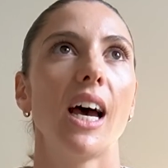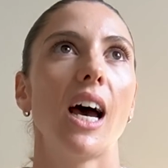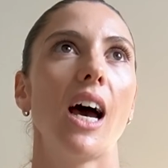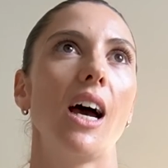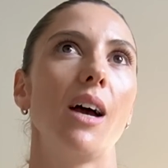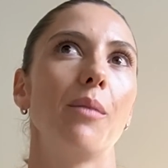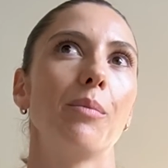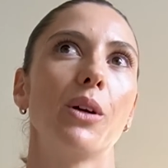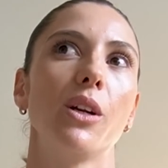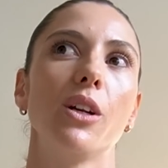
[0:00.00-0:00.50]

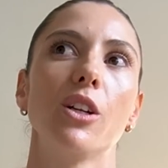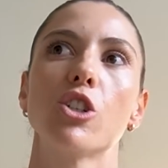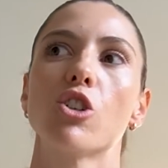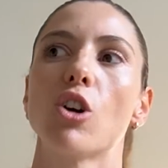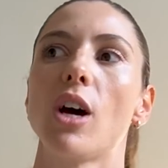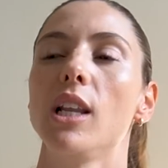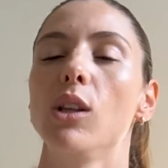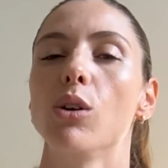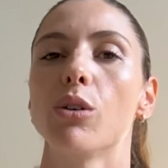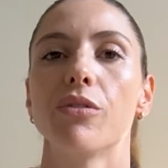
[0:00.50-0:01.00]
I'm going to
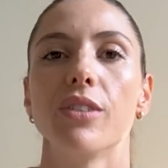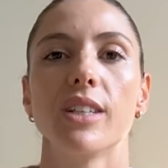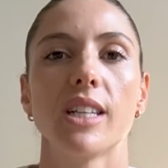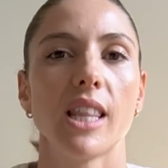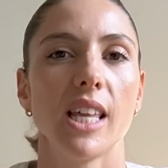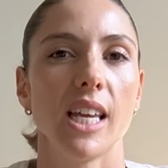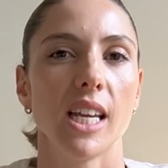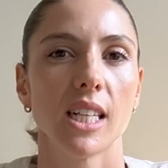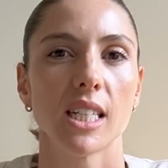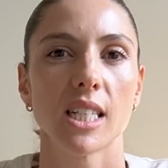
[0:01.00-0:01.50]
try and look for
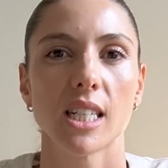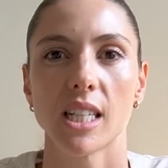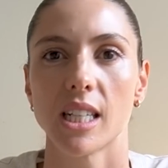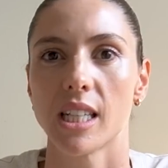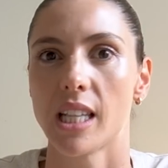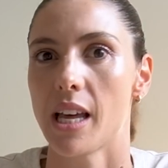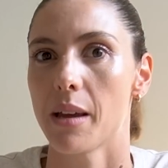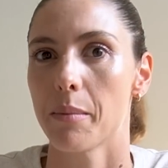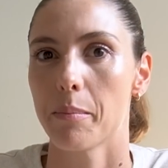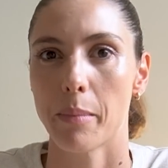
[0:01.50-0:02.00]
things
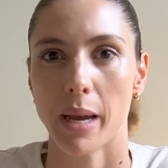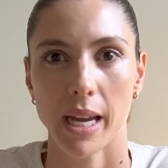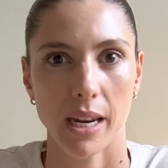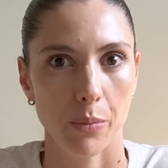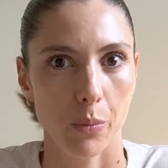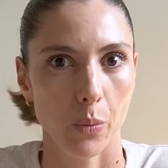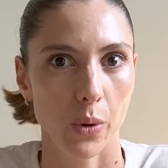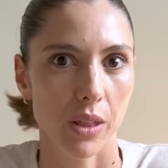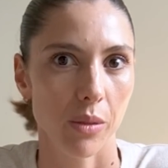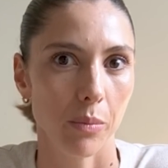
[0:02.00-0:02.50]
like
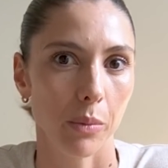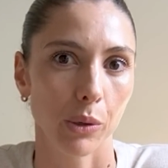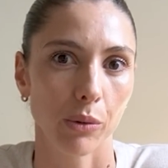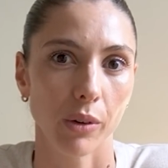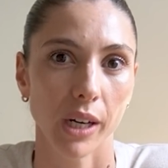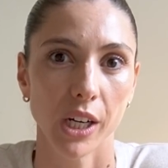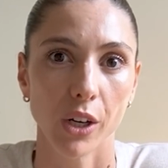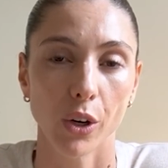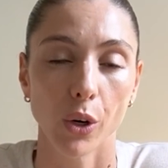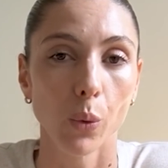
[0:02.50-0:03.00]
made with
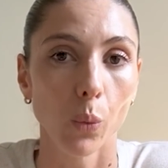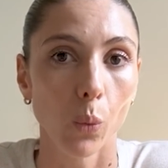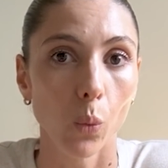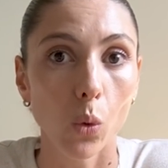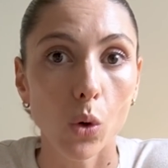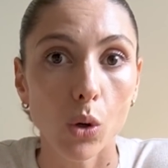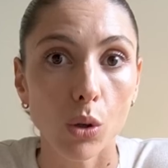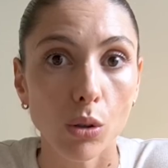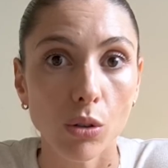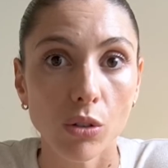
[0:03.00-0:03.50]
merino
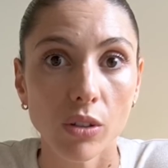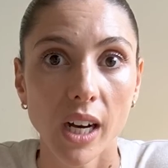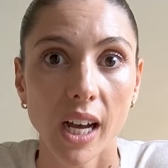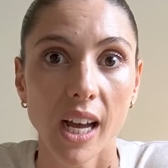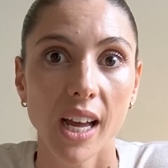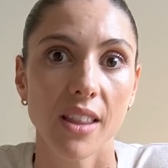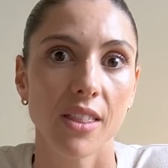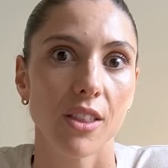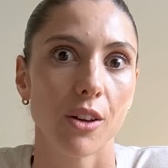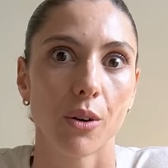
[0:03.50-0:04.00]
wool
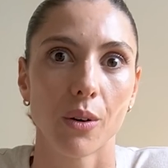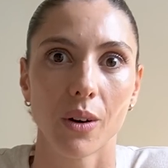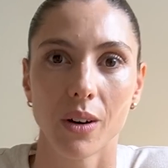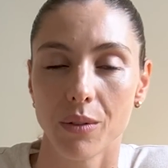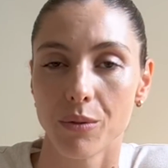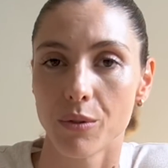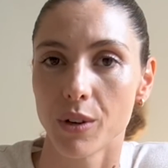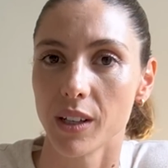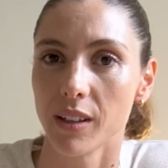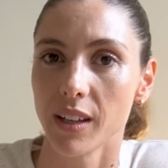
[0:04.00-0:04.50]
that are
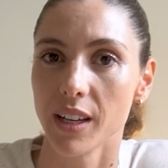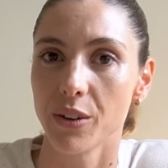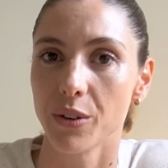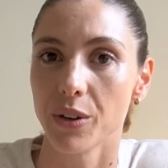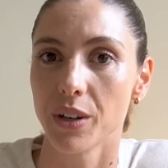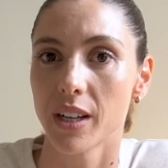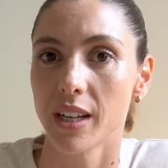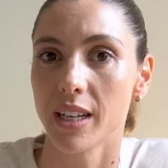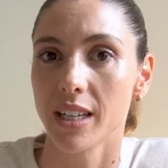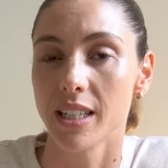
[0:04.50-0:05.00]
in really
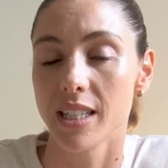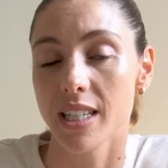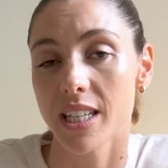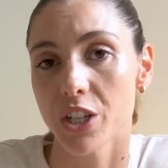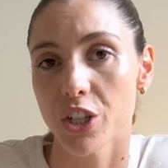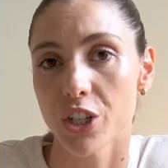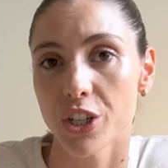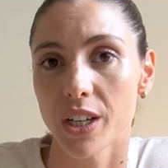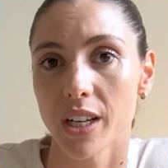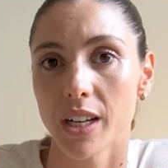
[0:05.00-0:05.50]
good
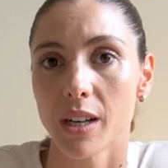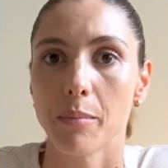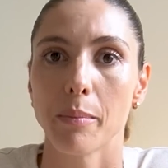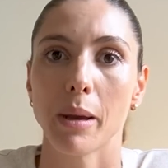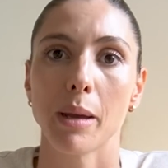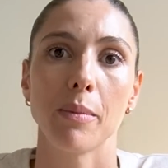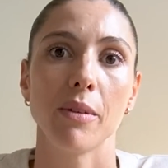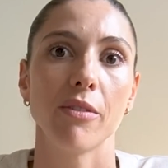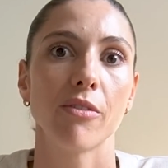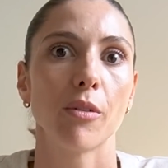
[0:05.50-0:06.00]
condition,
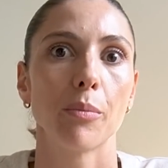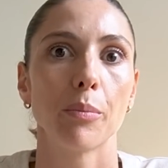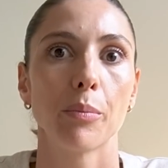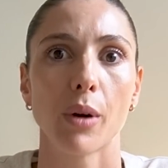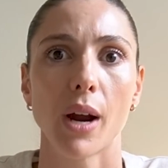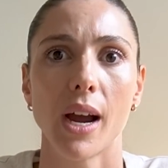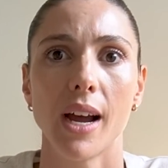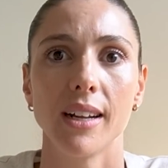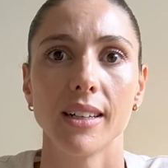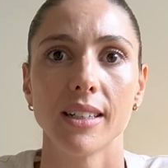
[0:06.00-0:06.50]
maybe from
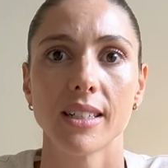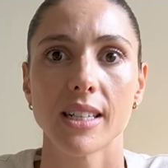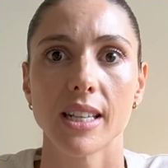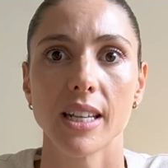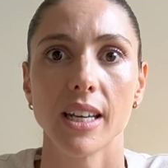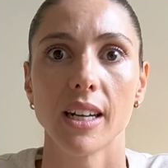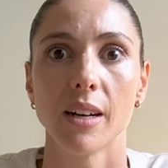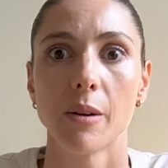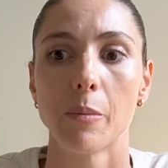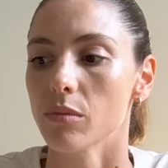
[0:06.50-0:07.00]
brands
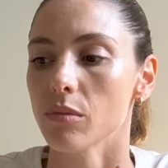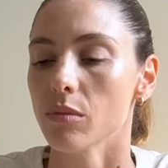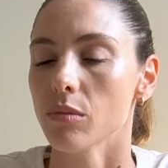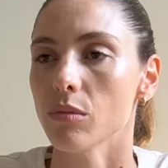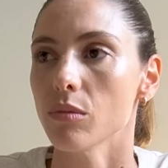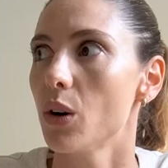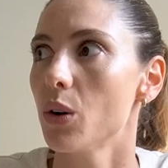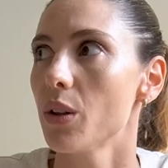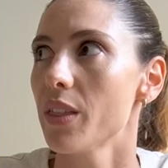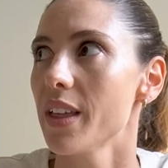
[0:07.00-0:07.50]
that,
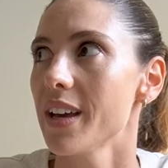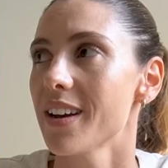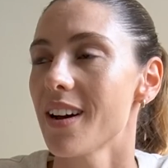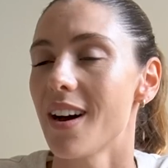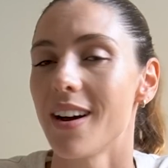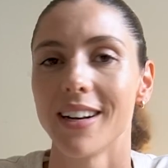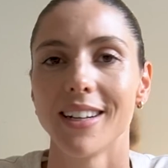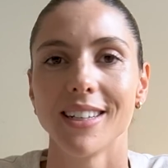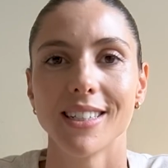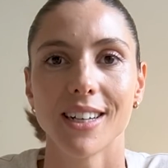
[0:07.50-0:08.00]
oh, they're
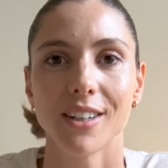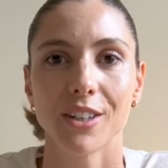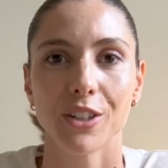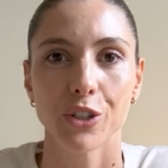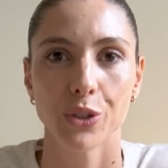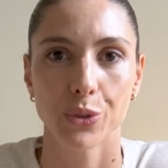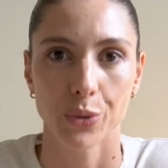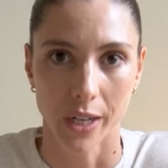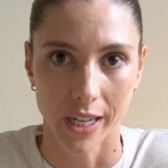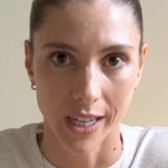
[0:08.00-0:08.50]
cutting down a
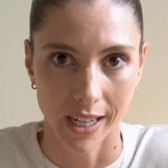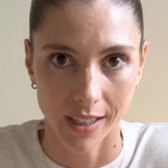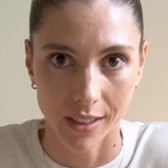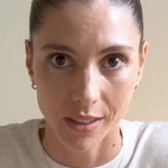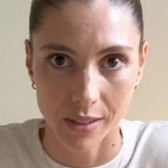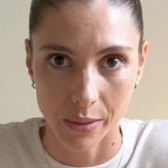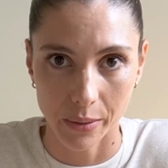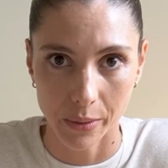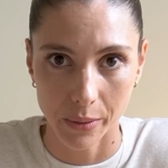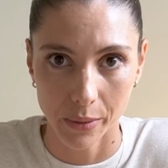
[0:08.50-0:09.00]
tree
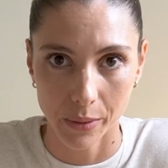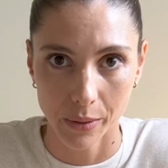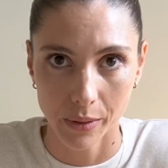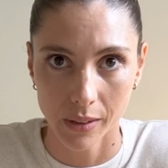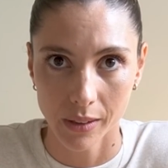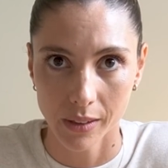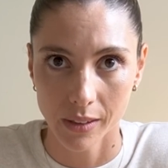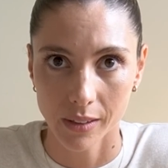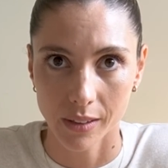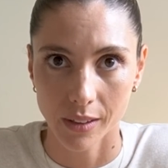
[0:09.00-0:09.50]
next door.
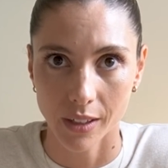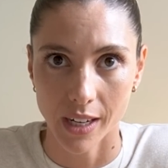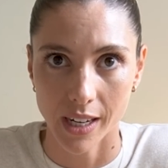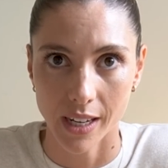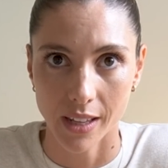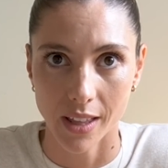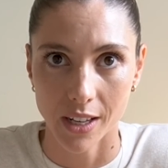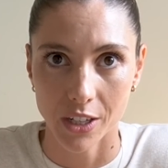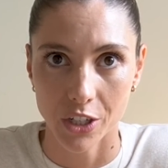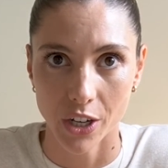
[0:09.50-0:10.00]
Can you
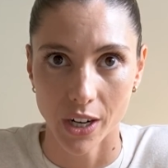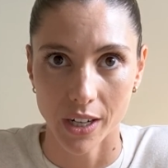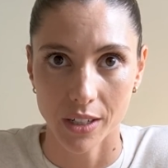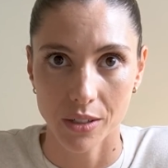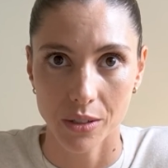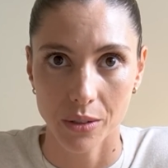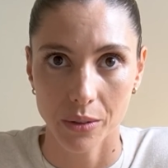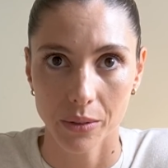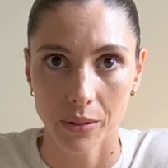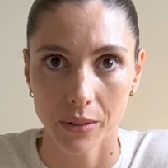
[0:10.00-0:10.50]
hear that
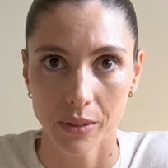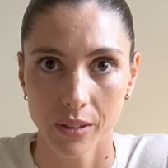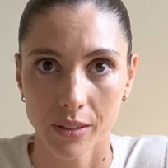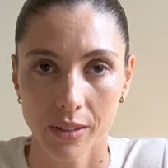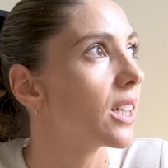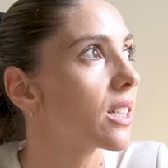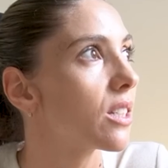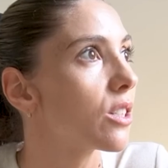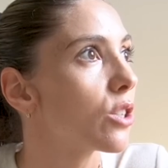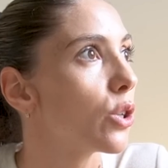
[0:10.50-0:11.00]
chainsaw?
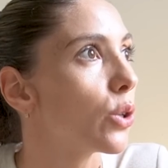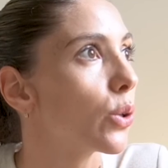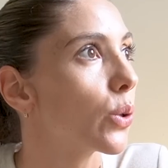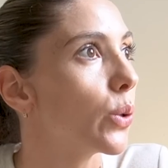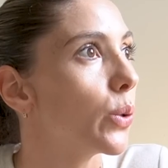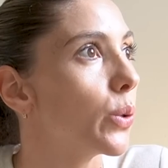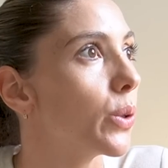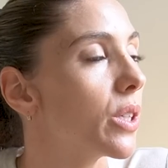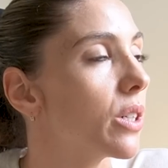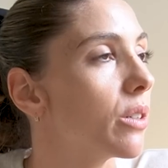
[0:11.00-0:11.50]
That's not
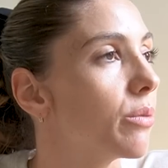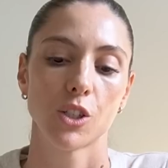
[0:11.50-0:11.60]
good.